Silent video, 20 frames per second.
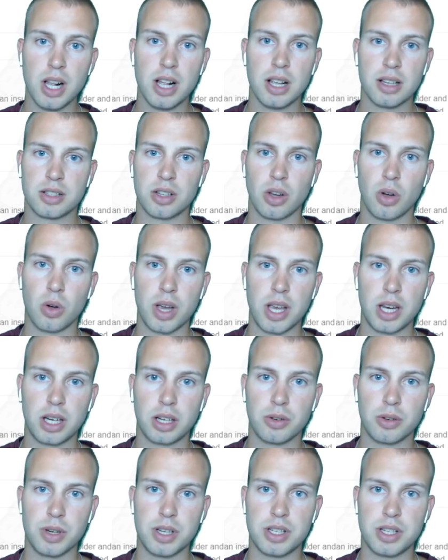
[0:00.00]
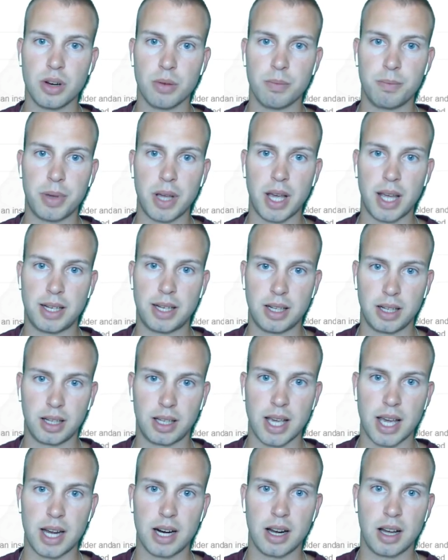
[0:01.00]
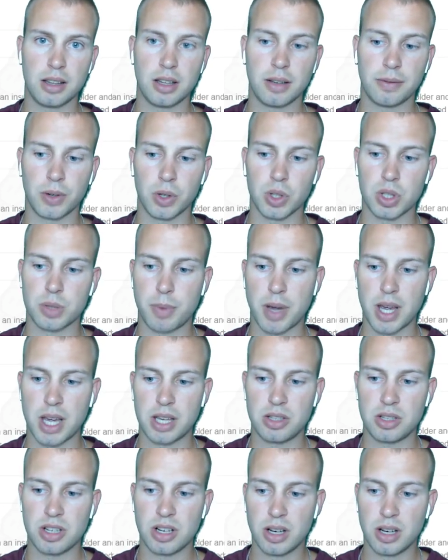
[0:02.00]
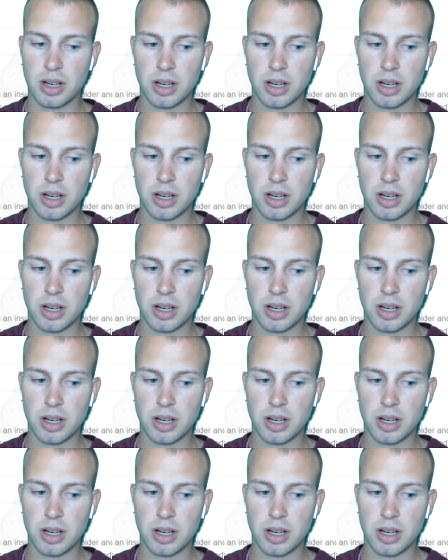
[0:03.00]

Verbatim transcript: so increase your bid to get on the first page